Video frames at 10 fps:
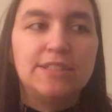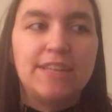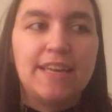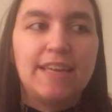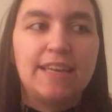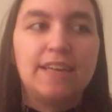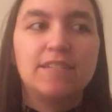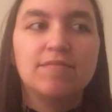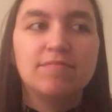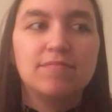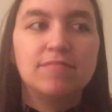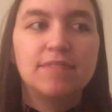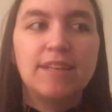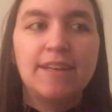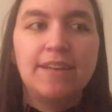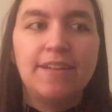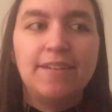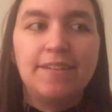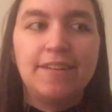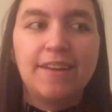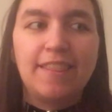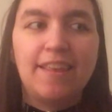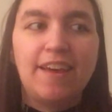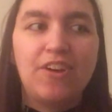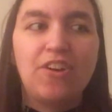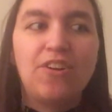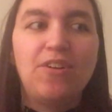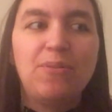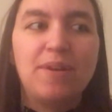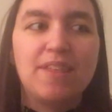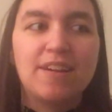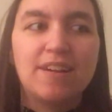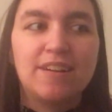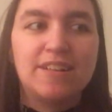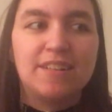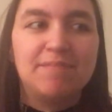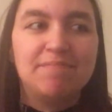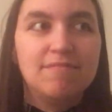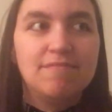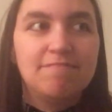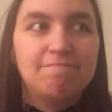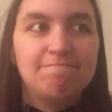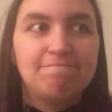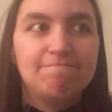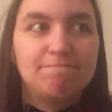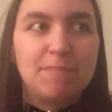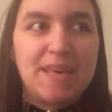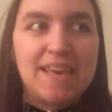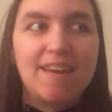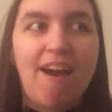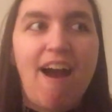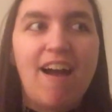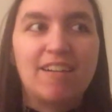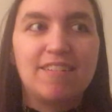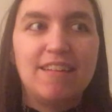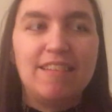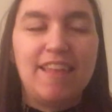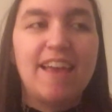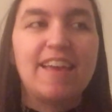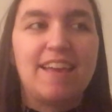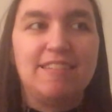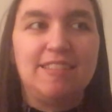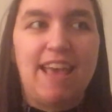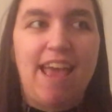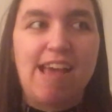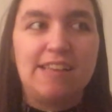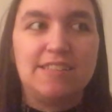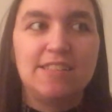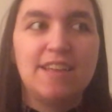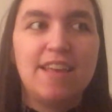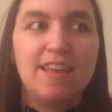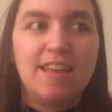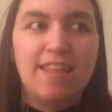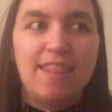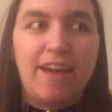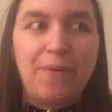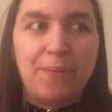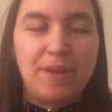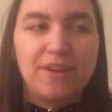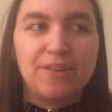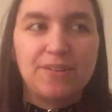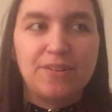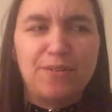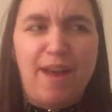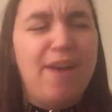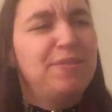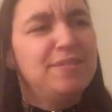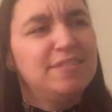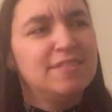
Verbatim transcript: Gee, look at that girl with her peacock leggings and that weird crown.